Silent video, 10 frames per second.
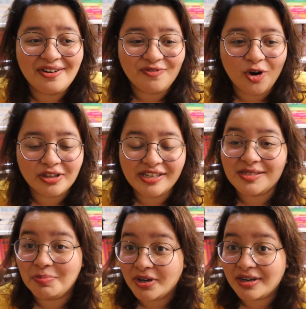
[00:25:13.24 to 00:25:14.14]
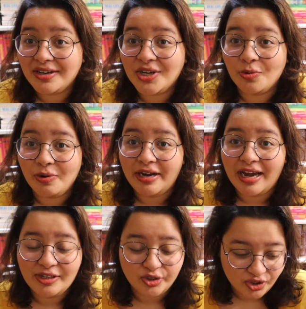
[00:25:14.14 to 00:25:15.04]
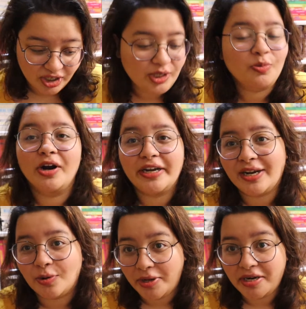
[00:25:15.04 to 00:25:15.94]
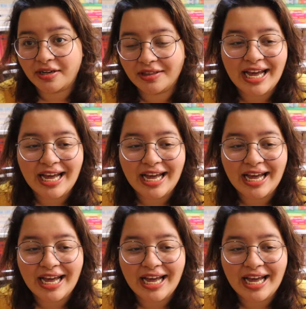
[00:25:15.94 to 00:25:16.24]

for this book to win. I just really want it to win.